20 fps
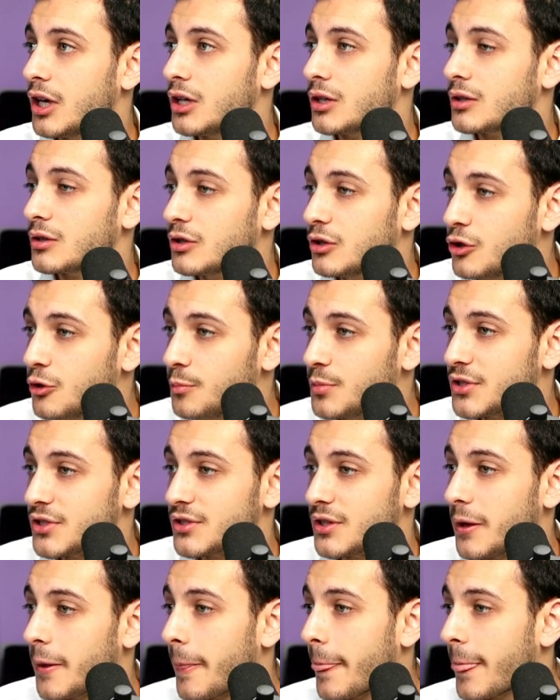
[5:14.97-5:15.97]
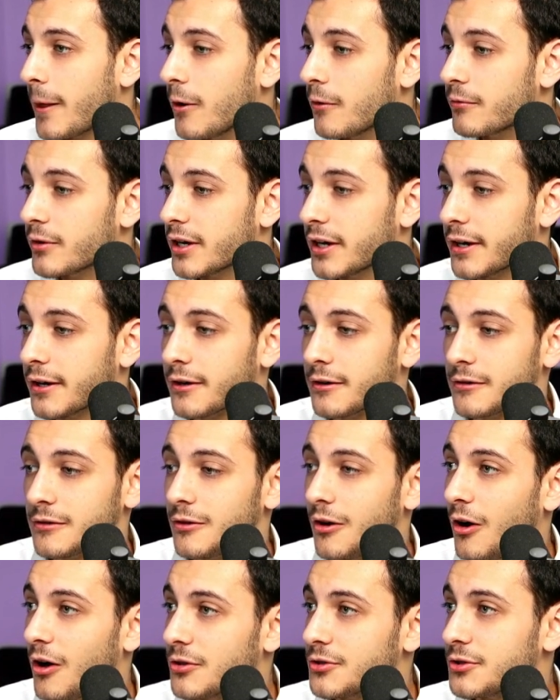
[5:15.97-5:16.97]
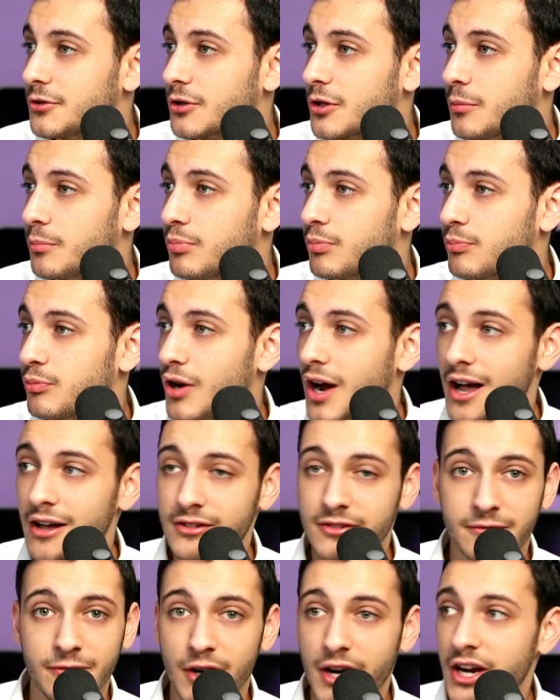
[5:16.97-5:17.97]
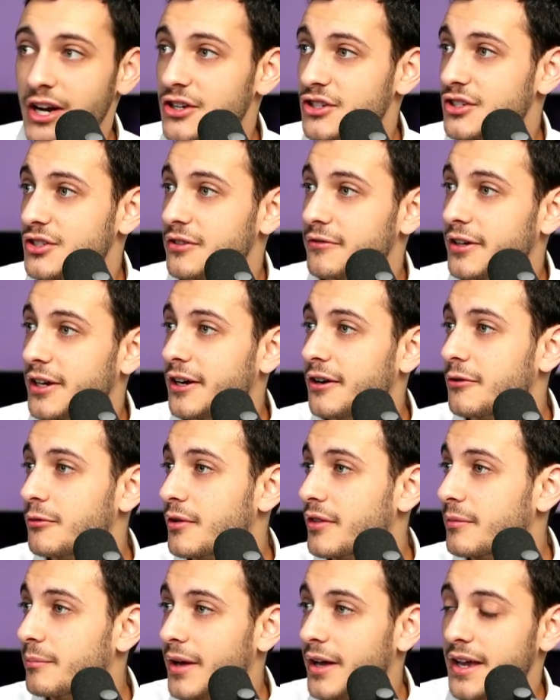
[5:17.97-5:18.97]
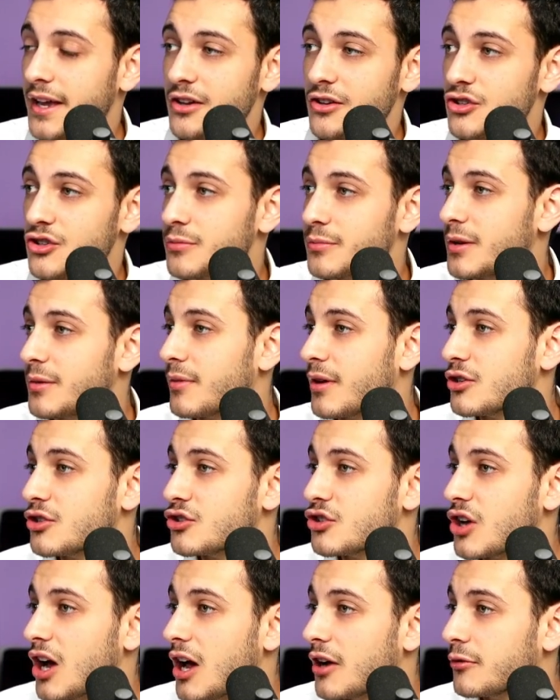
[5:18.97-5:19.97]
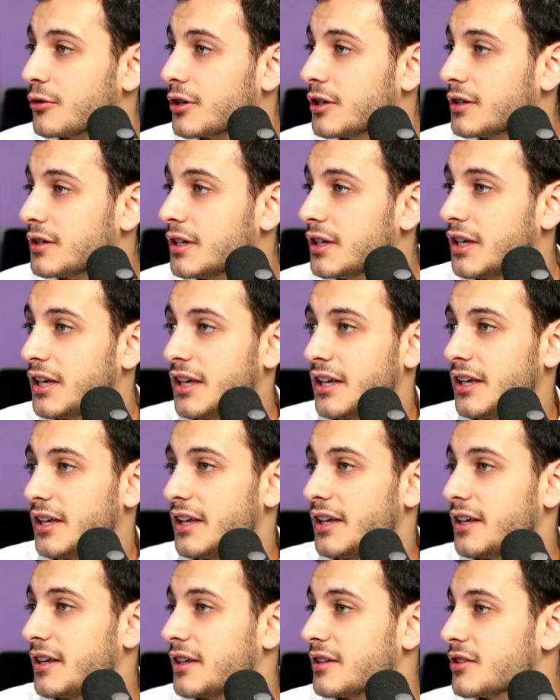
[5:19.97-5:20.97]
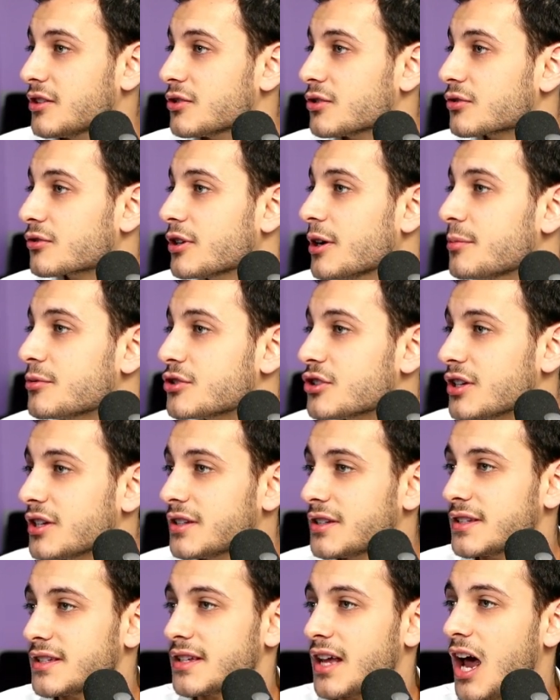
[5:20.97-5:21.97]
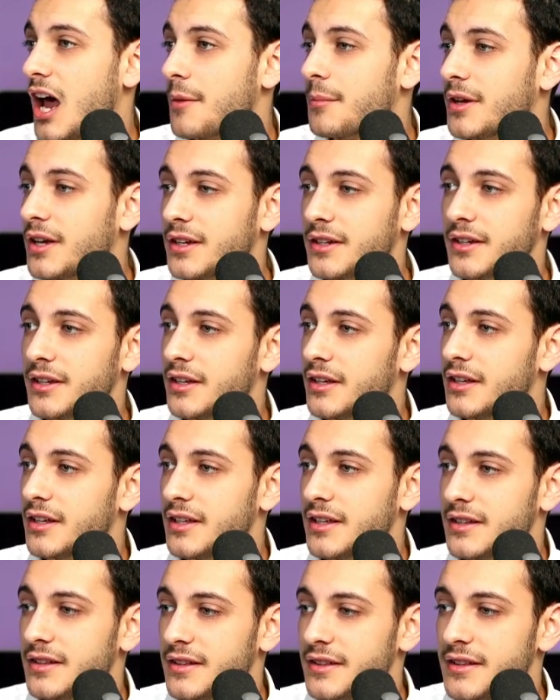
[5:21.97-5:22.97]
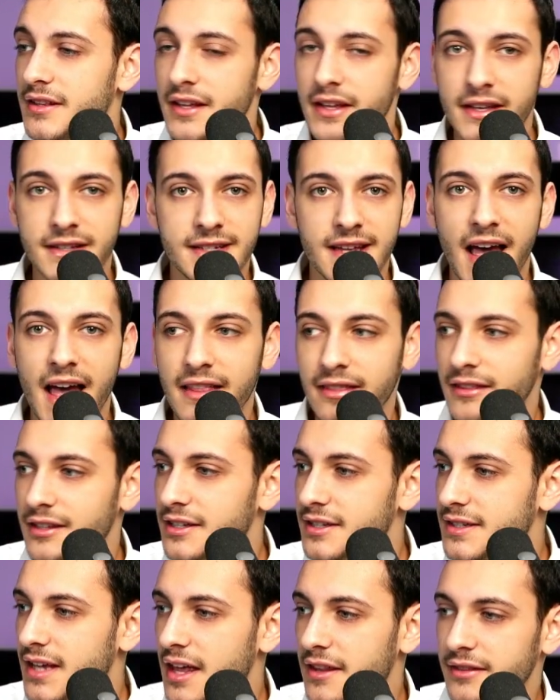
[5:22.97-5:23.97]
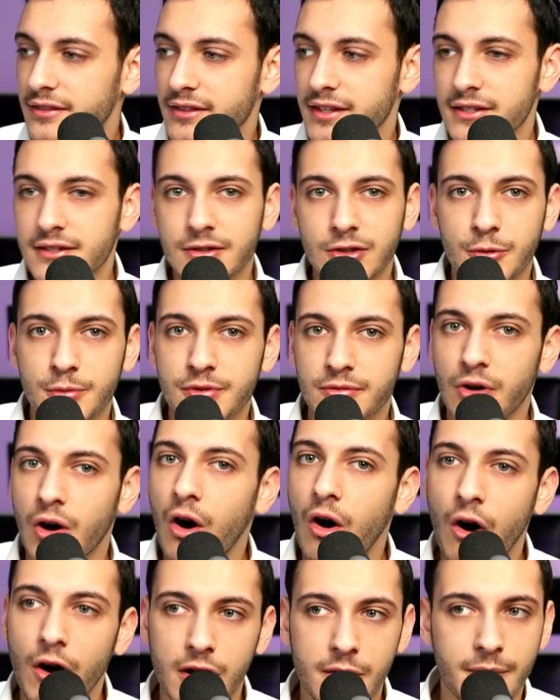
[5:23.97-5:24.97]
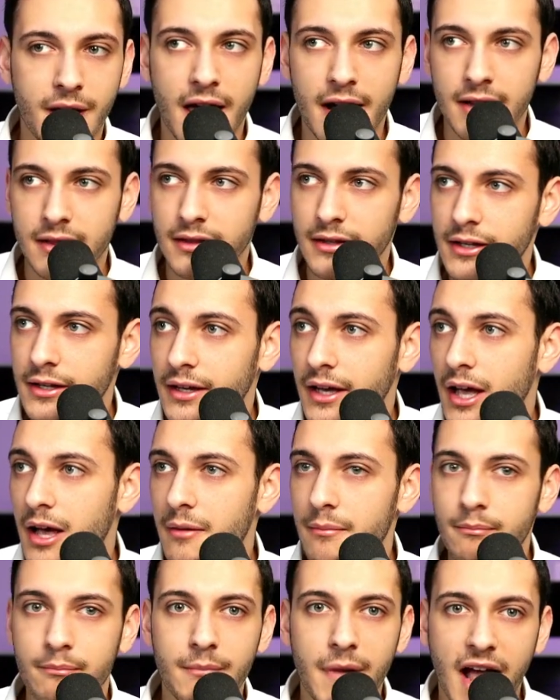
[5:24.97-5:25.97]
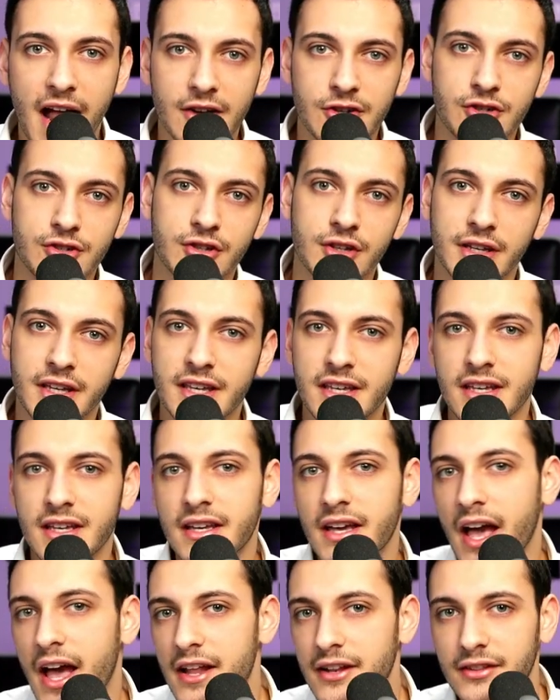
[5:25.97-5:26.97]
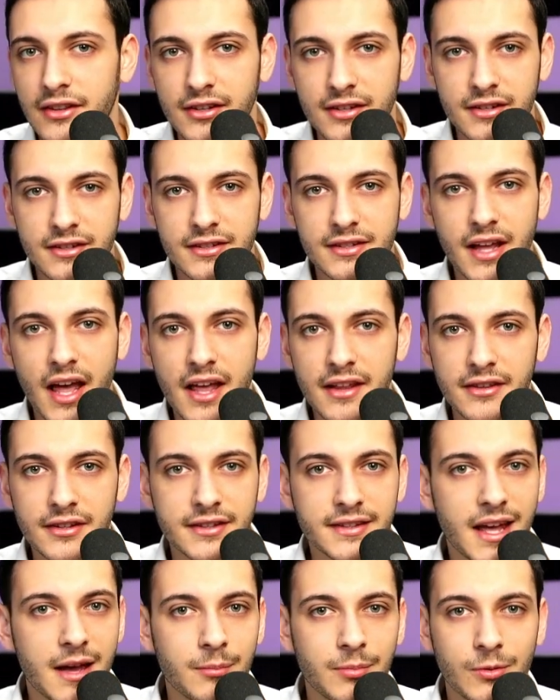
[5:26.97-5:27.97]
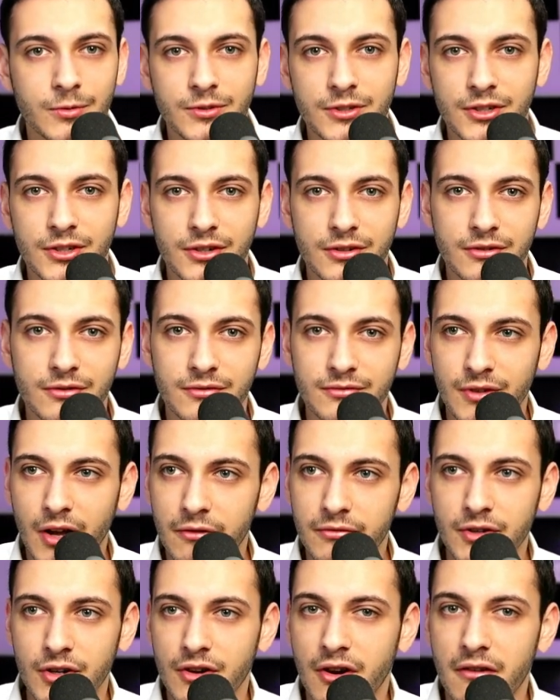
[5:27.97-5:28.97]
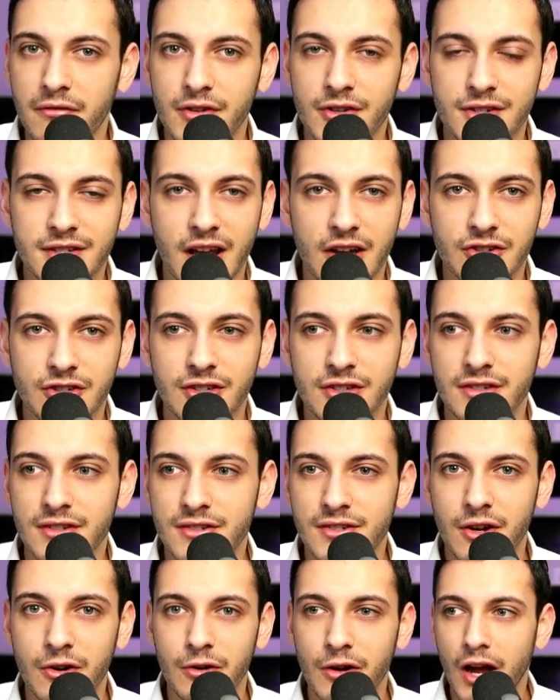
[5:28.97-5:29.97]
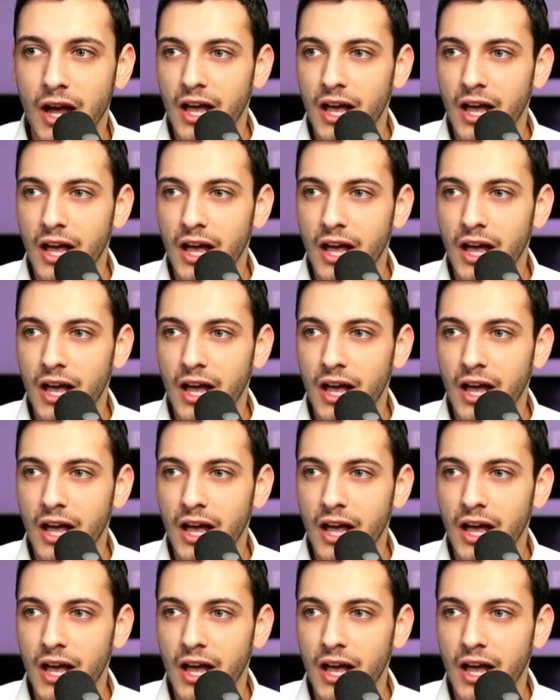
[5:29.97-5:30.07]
loops over here. Also could browse for ages over here by instrument, by genre, descriptions. I mean, it's endless, and these loops will automatically match the key and the tempo to your session. So